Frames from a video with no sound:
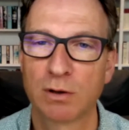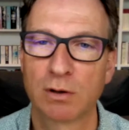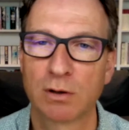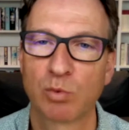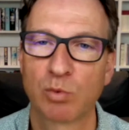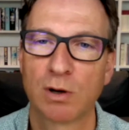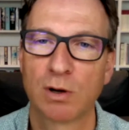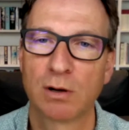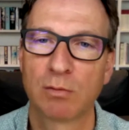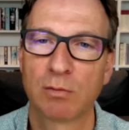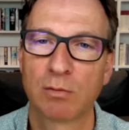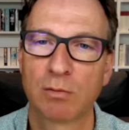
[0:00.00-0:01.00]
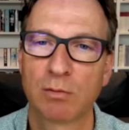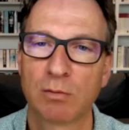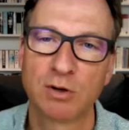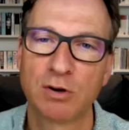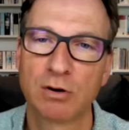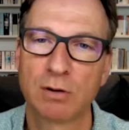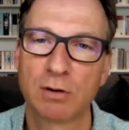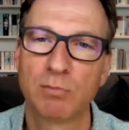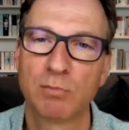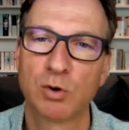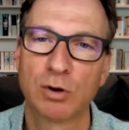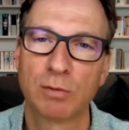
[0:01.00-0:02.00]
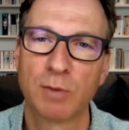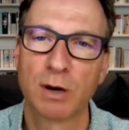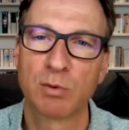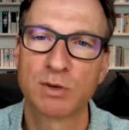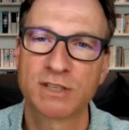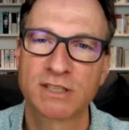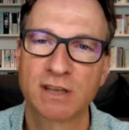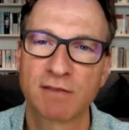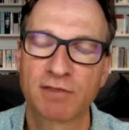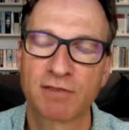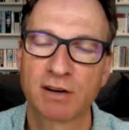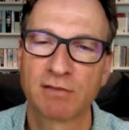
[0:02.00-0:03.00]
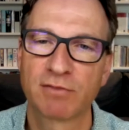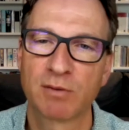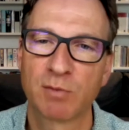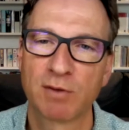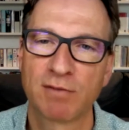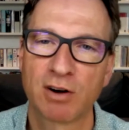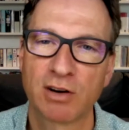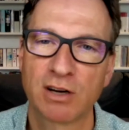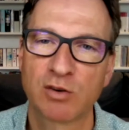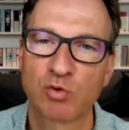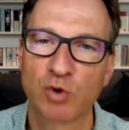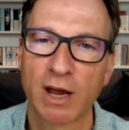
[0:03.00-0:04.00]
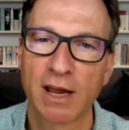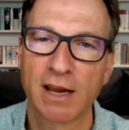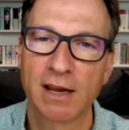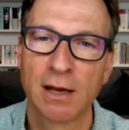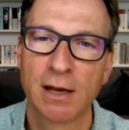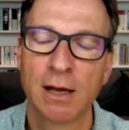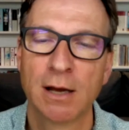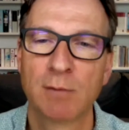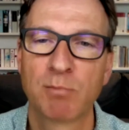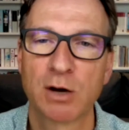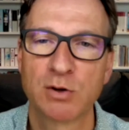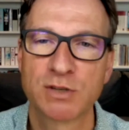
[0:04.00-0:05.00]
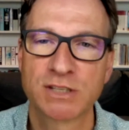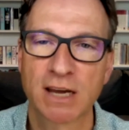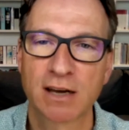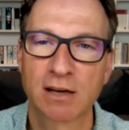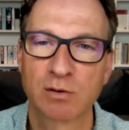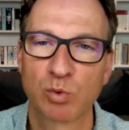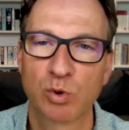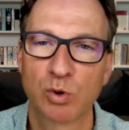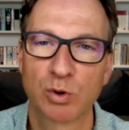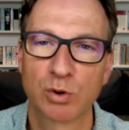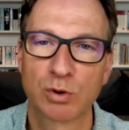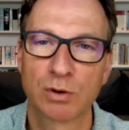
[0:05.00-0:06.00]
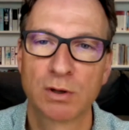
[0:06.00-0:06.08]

were perhaps Europe more, but were suffering from a very grey post-Second War.